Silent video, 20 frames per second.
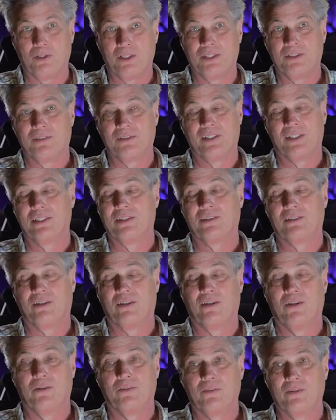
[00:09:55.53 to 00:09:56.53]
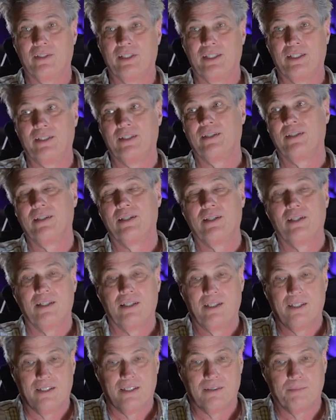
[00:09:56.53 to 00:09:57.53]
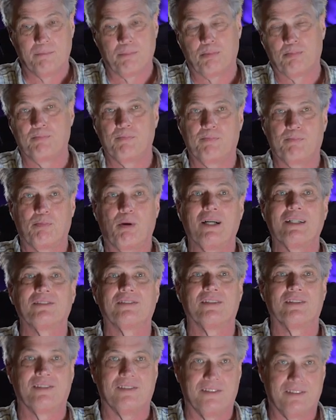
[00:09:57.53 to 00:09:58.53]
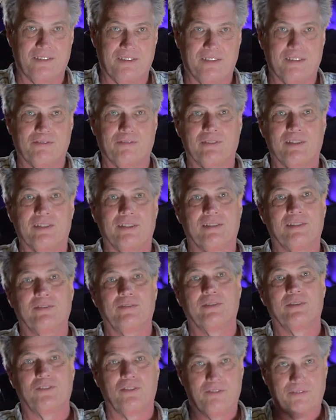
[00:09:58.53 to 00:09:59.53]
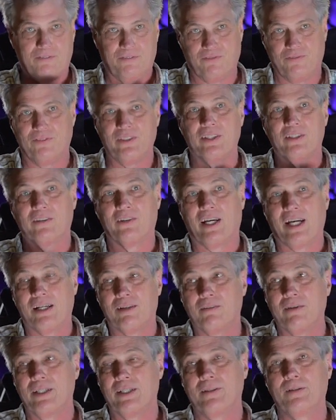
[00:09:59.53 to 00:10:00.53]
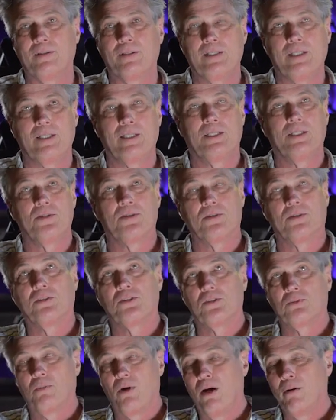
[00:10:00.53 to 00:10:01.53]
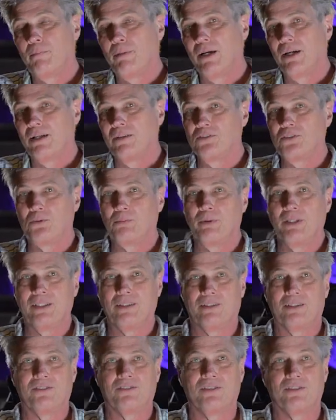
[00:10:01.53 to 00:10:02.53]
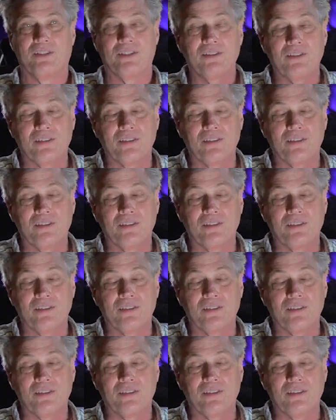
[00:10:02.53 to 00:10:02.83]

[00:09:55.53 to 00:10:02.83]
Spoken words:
ones. It's only presence is different, what you feel that way. So a small pair of speakers in this